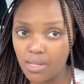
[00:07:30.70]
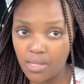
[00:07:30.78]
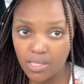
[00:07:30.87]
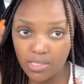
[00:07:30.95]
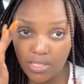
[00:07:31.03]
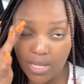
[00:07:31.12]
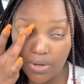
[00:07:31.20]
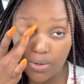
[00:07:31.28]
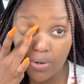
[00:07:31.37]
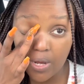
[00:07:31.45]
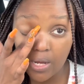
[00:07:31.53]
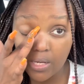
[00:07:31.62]
and so i don't
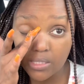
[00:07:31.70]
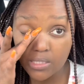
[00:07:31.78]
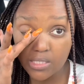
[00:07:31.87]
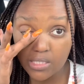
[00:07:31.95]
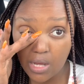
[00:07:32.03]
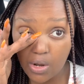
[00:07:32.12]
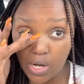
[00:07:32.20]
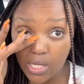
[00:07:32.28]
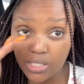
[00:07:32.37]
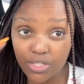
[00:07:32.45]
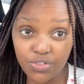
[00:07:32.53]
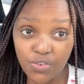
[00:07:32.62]
know how this how
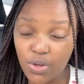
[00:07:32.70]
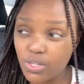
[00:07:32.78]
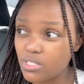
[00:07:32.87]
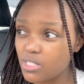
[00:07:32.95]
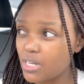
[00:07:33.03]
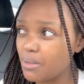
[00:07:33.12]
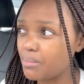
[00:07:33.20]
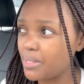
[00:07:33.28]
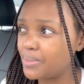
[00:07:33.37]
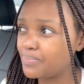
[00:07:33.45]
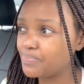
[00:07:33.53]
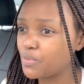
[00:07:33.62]
long this vlog is gonna be